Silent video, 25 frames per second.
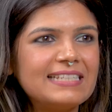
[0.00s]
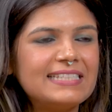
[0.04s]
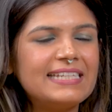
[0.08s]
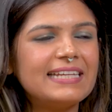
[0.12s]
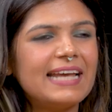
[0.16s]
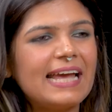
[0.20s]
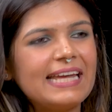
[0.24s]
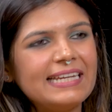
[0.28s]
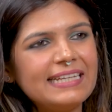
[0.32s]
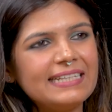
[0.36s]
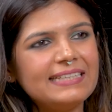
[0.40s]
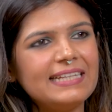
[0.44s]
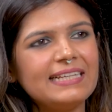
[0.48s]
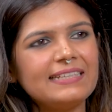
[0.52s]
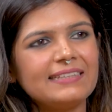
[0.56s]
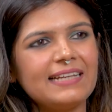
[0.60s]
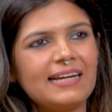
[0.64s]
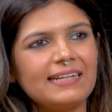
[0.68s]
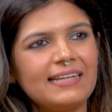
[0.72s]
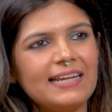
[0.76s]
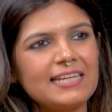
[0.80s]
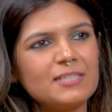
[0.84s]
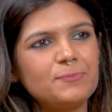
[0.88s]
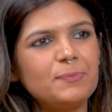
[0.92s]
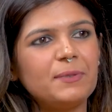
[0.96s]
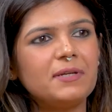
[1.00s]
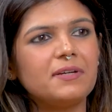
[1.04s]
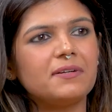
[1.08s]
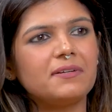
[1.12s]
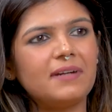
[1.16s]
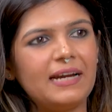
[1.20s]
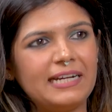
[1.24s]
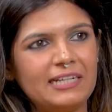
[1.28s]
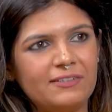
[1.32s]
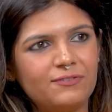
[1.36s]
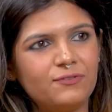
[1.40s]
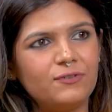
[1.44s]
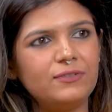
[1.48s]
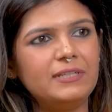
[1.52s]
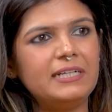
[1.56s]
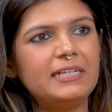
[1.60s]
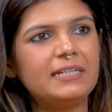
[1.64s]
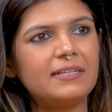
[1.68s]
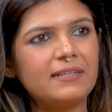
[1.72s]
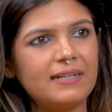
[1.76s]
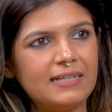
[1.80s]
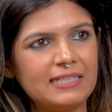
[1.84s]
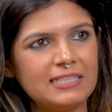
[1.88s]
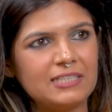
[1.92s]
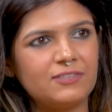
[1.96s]
See, anything that has been rightfully
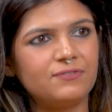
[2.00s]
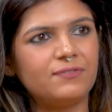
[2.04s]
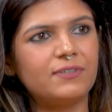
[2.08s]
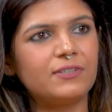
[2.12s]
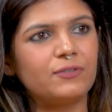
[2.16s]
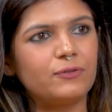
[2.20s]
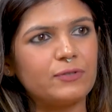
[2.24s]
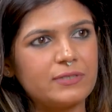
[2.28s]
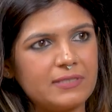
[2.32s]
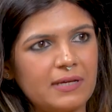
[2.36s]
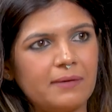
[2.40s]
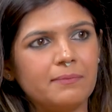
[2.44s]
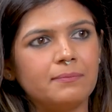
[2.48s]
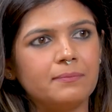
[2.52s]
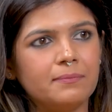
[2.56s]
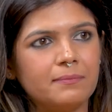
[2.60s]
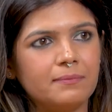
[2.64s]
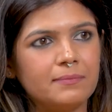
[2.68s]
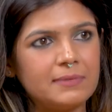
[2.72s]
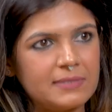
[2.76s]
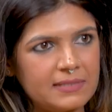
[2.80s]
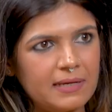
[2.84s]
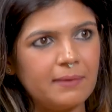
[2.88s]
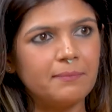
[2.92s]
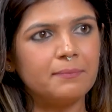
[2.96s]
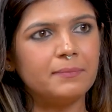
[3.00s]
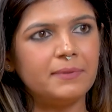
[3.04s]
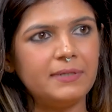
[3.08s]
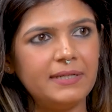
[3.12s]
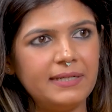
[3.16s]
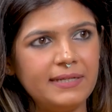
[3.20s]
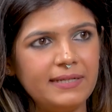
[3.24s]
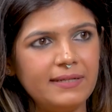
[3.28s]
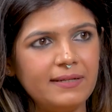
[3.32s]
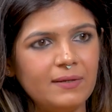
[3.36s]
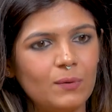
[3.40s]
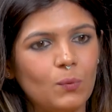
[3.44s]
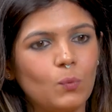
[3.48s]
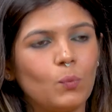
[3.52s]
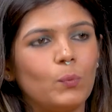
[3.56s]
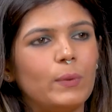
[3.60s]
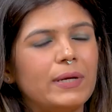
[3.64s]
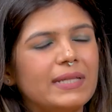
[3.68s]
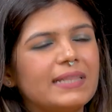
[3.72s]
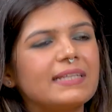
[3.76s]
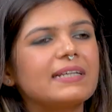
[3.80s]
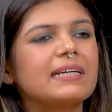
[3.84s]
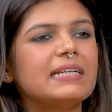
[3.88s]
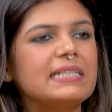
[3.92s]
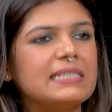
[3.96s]
transferred to somebody
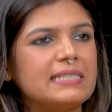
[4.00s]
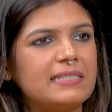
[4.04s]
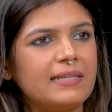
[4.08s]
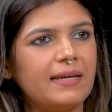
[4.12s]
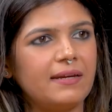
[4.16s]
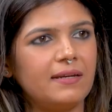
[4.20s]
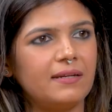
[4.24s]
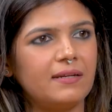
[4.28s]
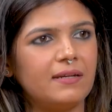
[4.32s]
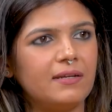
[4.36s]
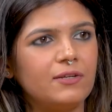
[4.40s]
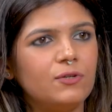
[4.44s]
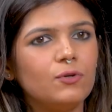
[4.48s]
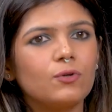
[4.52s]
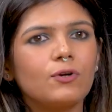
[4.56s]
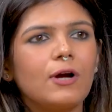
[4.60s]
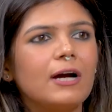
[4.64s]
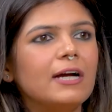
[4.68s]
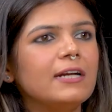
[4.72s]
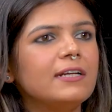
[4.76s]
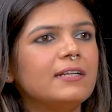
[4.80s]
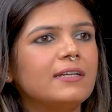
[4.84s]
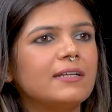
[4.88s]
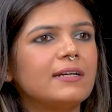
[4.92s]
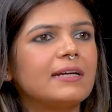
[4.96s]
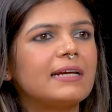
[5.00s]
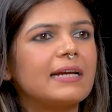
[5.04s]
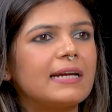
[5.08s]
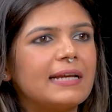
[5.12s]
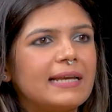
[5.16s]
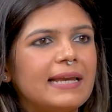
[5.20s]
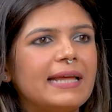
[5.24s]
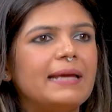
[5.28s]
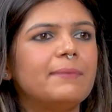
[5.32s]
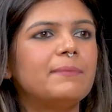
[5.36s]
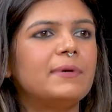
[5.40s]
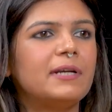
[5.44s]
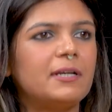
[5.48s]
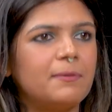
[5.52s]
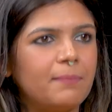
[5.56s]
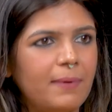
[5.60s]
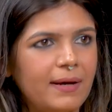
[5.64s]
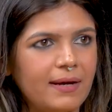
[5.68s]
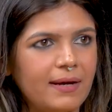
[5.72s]
with consent, you can't claim it